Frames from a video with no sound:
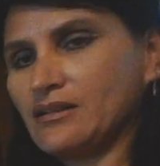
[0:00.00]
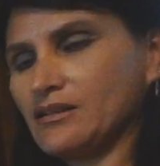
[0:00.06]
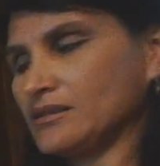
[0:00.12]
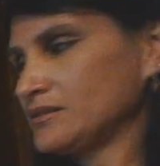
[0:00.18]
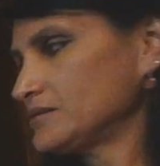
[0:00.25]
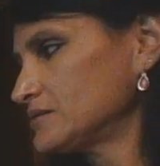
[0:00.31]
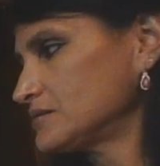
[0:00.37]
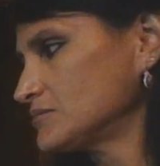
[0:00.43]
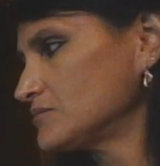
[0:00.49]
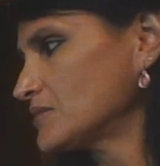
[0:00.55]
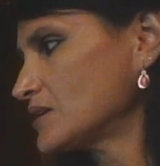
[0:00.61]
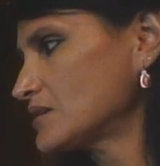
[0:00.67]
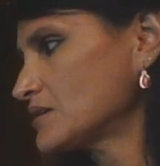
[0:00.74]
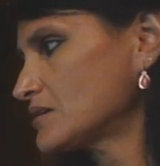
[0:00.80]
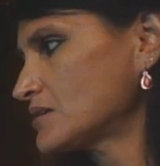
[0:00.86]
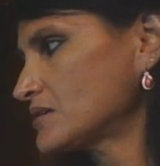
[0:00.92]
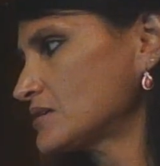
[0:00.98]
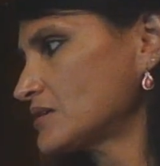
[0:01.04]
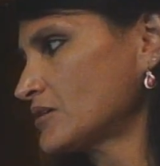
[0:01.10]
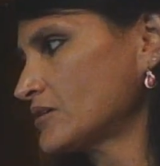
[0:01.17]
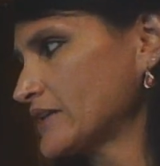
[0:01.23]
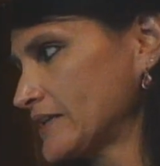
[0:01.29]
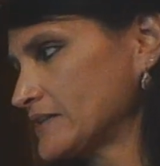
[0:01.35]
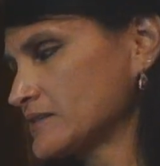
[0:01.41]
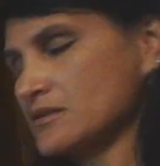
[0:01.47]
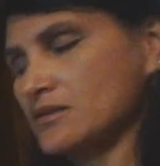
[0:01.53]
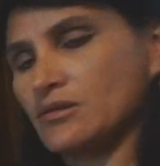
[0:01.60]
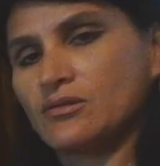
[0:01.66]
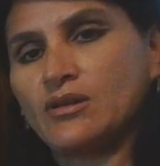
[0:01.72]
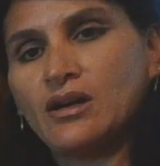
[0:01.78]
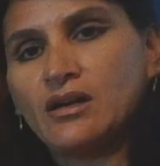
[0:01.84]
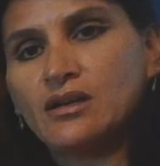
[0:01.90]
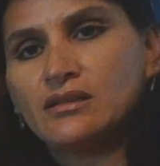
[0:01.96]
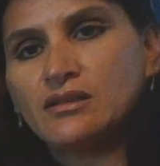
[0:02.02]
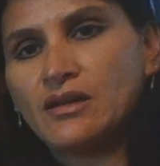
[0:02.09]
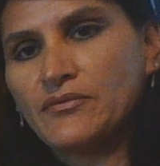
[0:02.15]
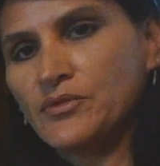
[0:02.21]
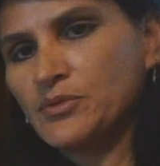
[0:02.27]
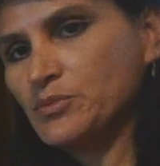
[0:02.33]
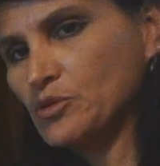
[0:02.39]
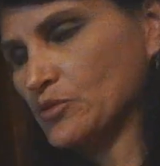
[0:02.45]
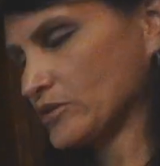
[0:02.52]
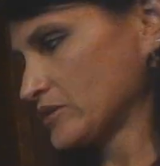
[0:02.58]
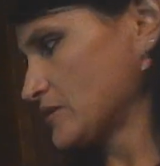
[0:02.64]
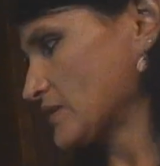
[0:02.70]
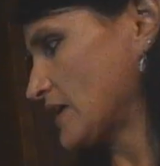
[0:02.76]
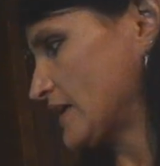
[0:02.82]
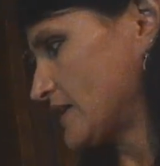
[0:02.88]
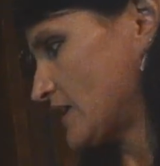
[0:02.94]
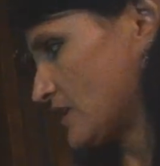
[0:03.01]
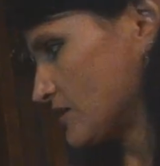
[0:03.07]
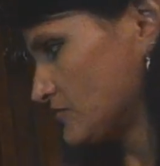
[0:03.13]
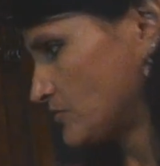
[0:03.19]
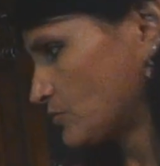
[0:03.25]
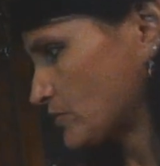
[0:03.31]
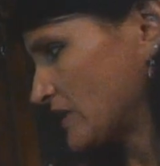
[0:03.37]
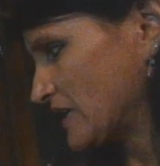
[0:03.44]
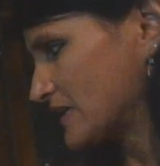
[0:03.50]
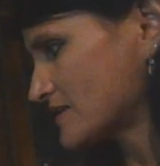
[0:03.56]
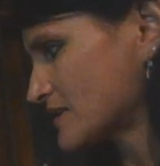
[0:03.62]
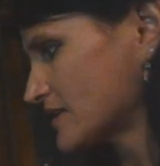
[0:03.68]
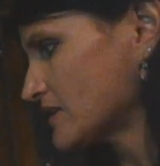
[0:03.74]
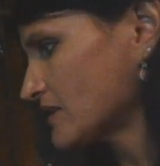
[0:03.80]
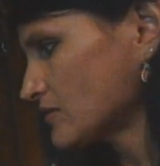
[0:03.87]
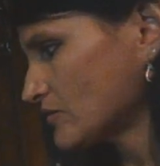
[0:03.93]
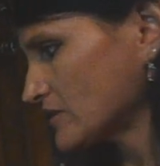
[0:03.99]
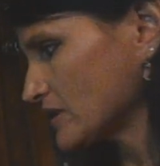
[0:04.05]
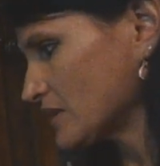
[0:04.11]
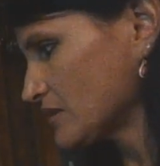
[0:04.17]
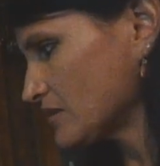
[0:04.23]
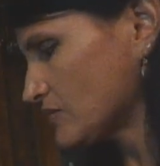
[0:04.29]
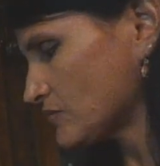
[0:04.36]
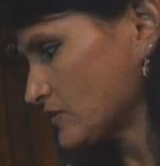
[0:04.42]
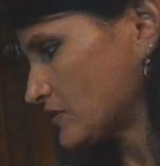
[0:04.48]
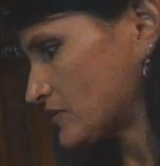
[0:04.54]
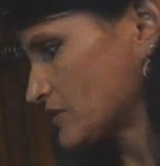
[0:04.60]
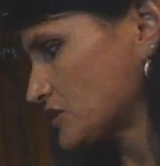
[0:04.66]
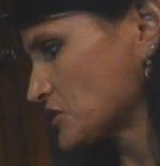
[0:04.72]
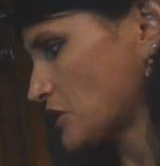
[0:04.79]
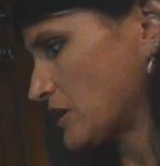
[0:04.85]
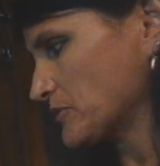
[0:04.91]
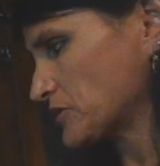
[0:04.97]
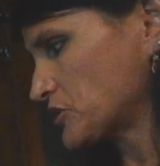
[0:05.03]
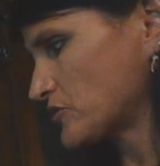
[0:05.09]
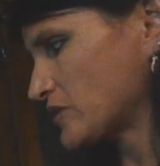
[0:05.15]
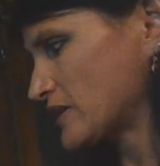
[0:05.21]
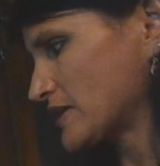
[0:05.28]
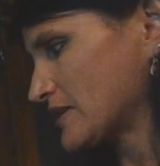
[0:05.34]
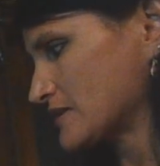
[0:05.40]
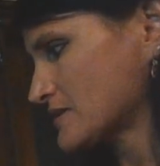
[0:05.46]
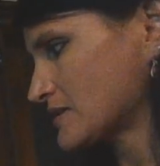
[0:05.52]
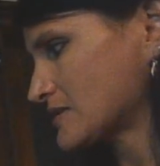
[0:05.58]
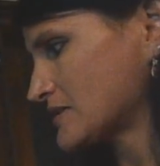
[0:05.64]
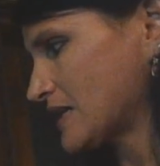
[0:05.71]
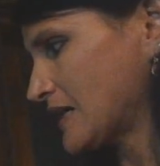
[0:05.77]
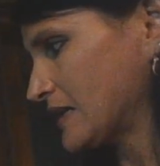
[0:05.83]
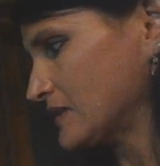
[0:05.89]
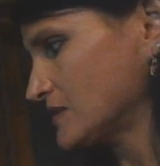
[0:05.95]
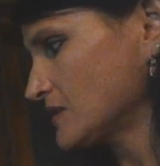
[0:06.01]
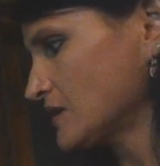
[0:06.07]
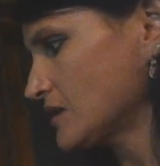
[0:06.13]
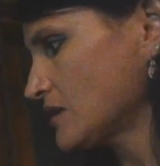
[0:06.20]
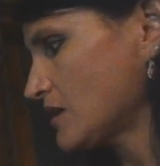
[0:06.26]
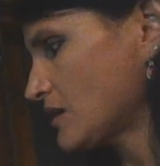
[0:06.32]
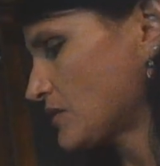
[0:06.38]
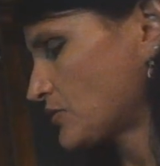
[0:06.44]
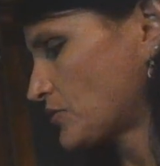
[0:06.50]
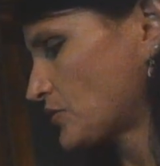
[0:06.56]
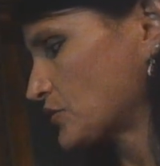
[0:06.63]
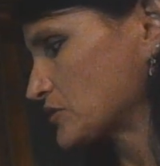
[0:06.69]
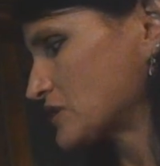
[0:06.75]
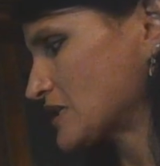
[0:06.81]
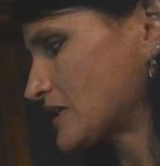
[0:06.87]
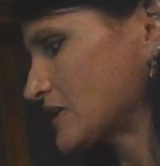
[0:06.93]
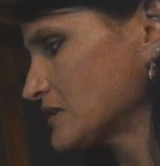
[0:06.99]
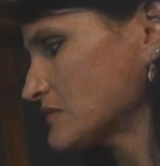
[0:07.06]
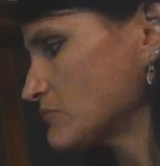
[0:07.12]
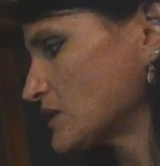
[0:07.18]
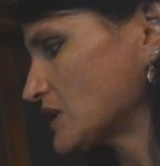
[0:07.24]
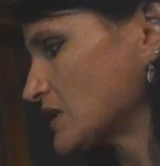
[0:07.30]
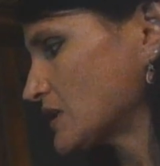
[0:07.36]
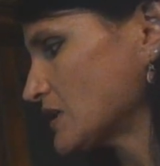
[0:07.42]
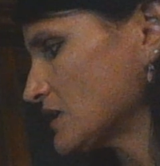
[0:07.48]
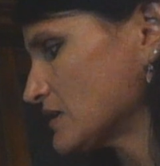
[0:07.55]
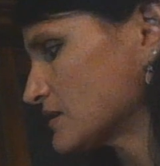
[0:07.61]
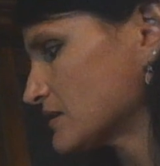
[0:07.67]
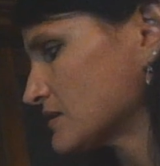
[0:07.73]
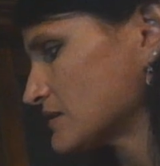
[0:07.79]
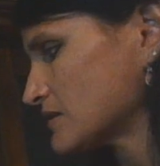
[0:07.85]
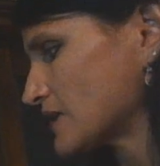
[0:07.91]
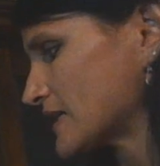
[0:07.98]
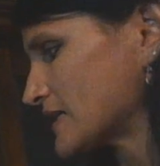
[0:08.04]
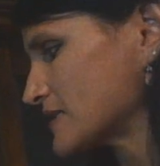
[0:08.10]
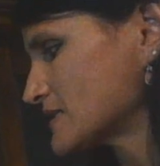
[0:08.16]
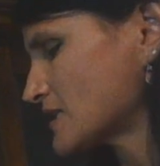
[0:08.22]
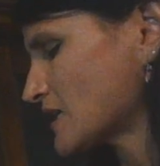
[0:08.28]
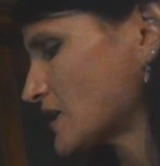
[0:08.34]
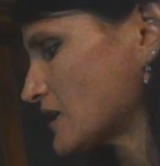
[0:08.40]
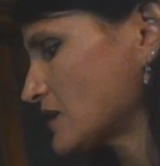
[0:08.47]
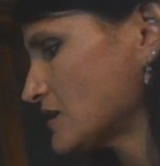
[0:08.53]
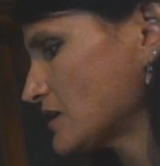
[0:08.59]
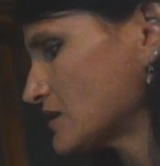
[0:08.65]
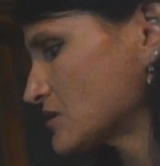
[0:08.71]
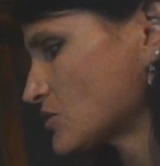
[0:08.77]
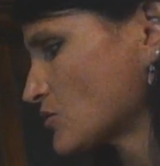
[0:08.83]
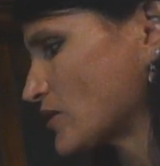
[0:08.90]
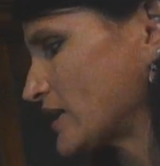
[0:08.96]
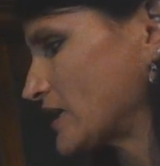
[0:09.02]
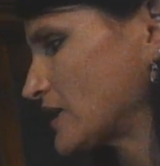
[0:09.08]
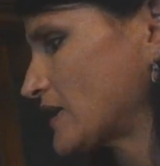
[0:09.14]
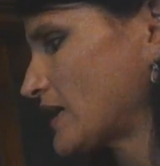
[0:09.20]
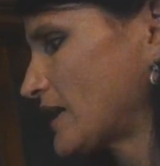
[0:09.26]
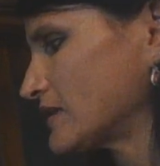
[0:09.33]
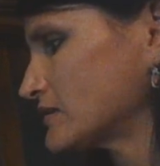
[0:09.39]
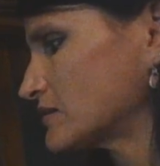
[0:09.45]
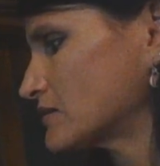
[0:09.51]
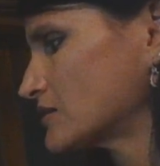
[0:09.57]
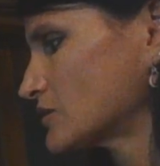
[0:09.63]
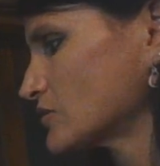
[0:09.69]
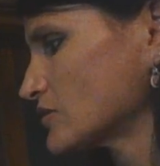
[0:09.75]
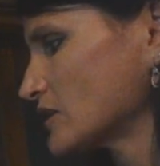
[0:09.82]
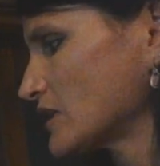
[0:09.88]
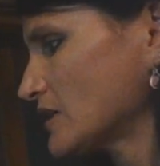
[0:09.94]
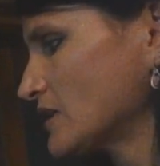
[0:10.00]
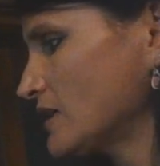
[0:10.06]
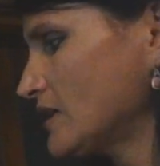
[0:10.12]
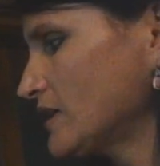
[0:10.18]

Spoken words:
Alright, so on the board I have PS 83 with the geometry as 10, 13B, 19, 20, and 30.